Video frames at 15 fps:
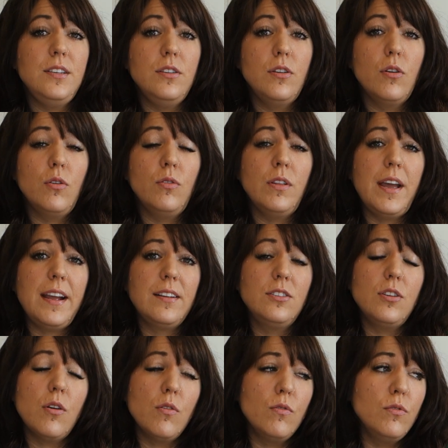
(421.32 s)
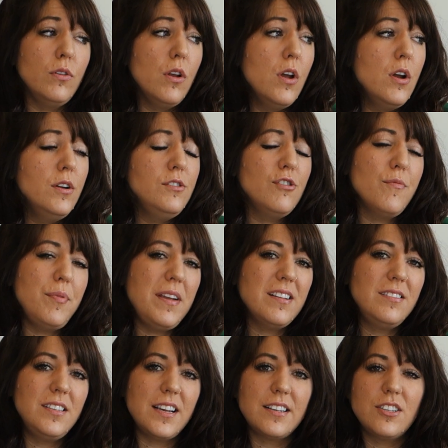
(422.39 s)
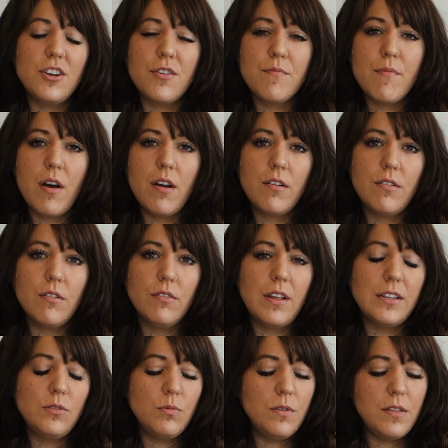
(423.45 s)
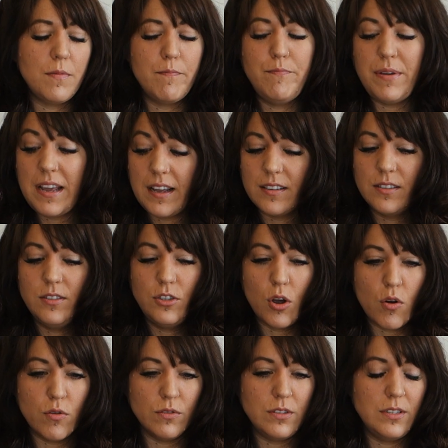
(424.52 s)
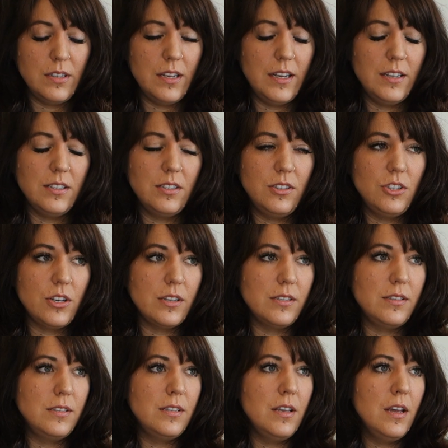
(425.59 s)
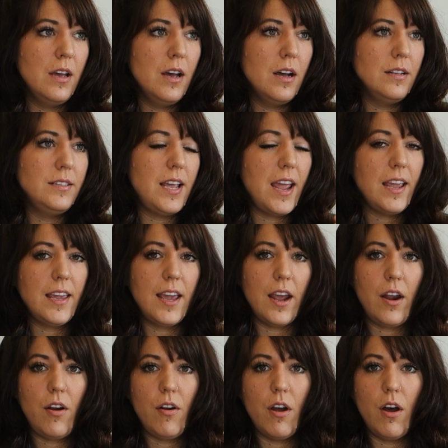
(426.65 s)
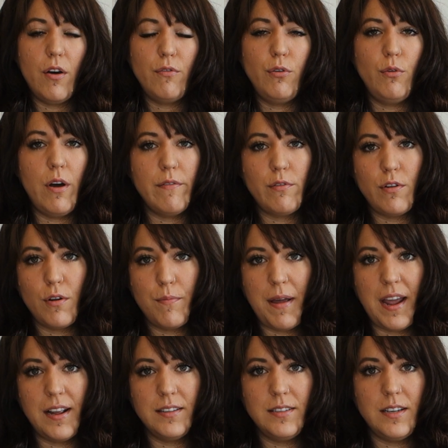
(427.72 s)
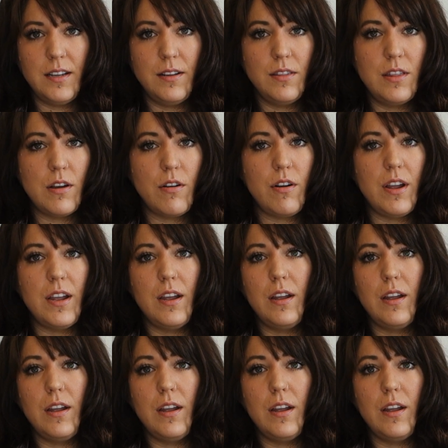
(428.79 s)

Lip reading: You know, like don't be a dick to your model. That's one of the biggest don'ts, is just take care of whoever you're painting. They're